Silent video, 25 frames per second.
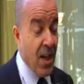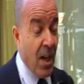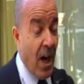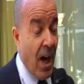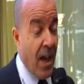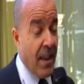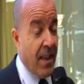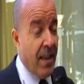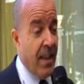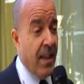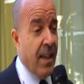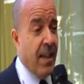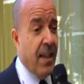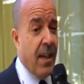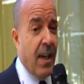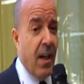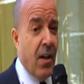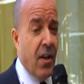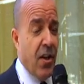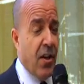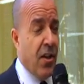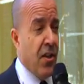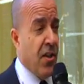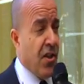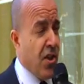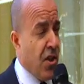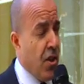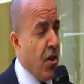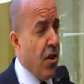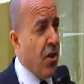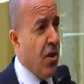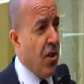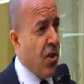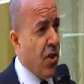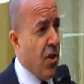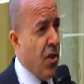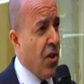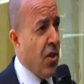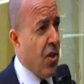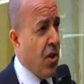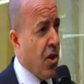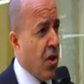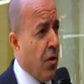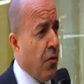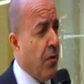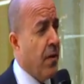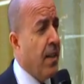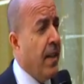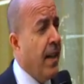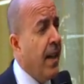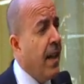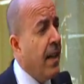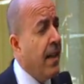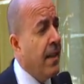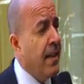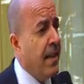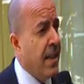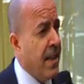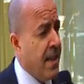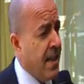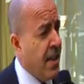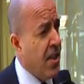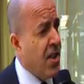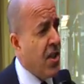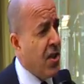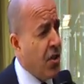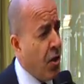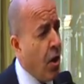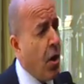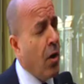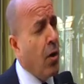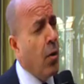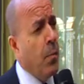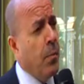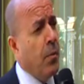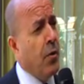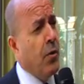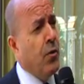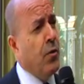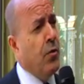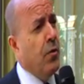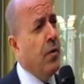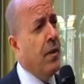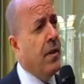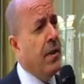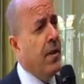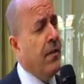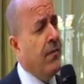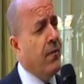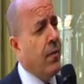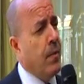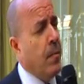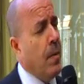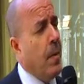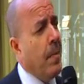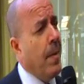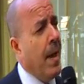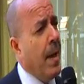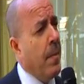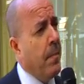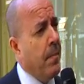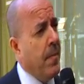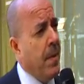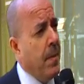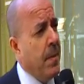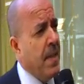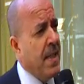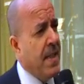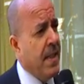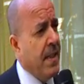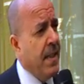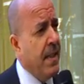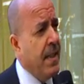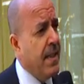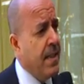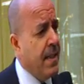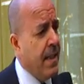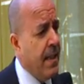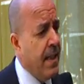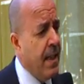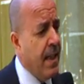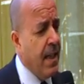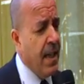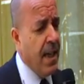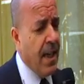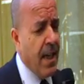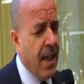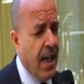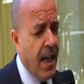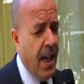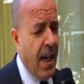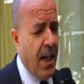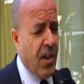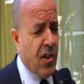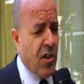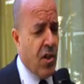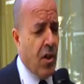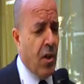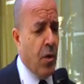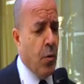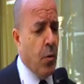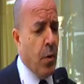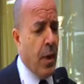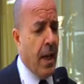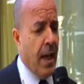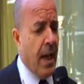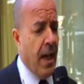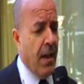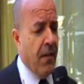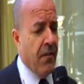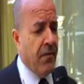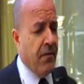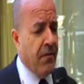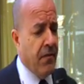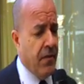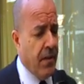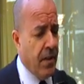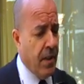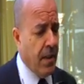I think our research showed clearly there is a strong opportunity for mobile payments in Italy. Actually, we have